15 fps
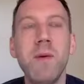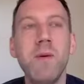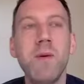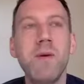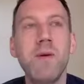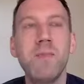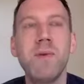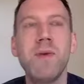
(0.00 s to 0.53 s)

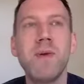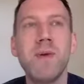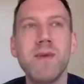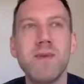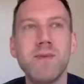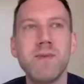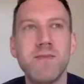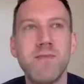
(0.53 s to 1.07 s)
be
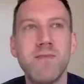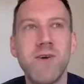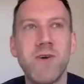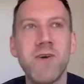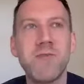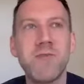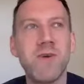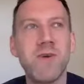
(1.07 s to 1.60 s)
far, far
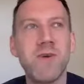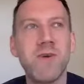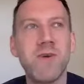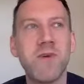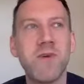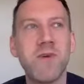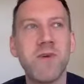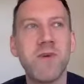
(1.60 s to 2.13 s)
away.
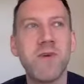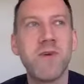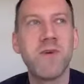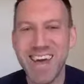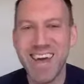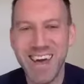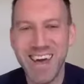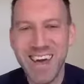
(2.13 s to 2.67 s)

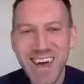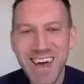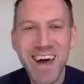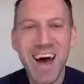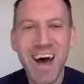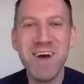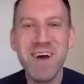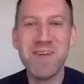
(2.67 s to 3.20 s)

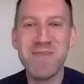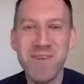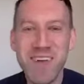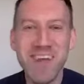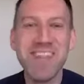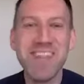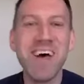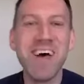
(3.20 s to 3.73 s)
I
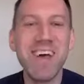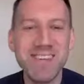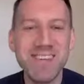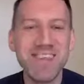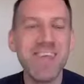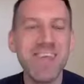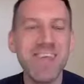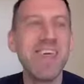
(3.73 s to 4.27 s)
want to be,
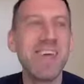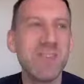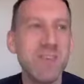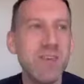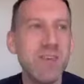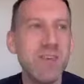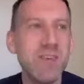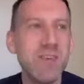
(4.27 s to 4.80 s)
honestly,
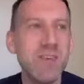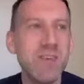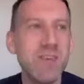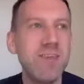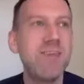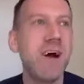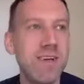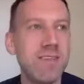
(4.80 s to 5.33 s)
like
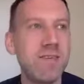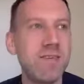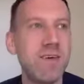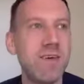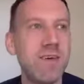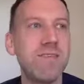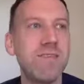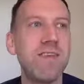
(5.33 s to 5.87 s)

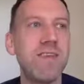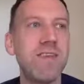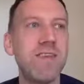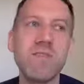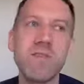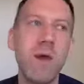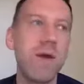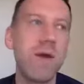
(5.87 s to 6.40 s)
it's
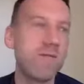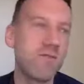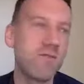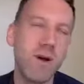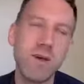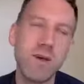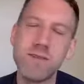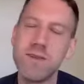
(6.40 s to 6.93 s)
just a
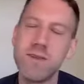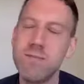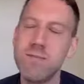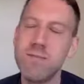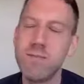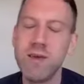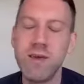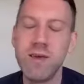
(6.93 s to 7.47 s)
matter of
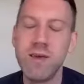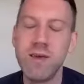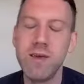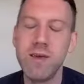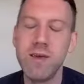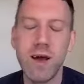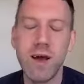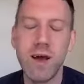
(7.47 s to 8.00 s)
trust in me.
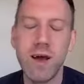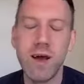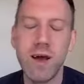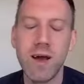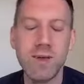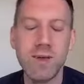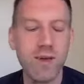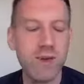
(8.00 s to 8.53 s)

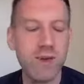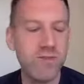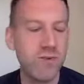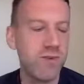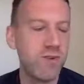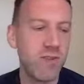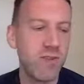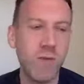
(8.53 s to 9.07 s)
I sort of
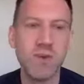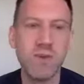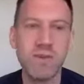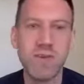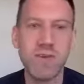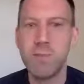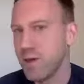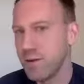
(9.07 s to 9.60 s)

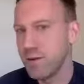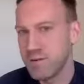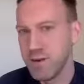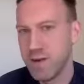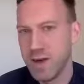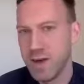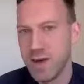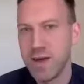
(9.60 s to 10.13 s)
understand what she's
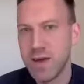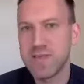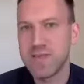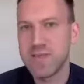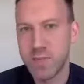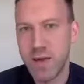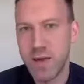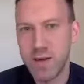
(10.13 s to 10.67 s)
capable
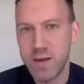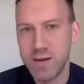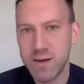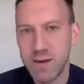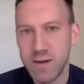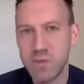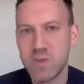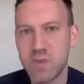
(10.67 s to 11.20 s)
of, and
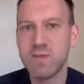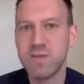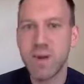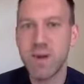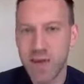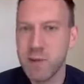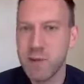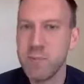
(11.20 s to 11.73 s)
I accept
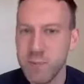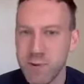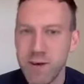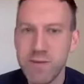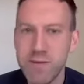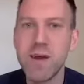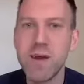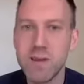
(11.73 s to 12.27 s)
that, and what
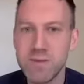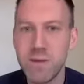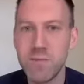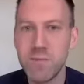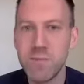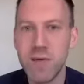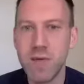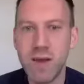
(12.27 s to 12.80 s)
she's not
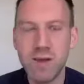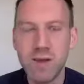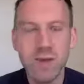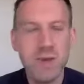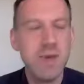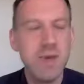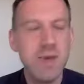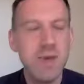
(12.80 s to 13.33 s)
capable of, and I
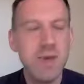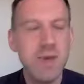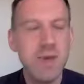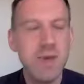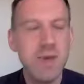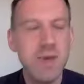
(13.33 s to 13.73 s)
accept that.